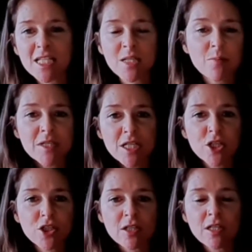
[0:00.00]

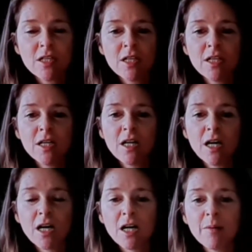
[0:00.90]
position
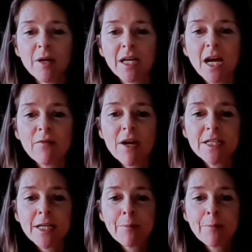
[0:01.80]
and get ready.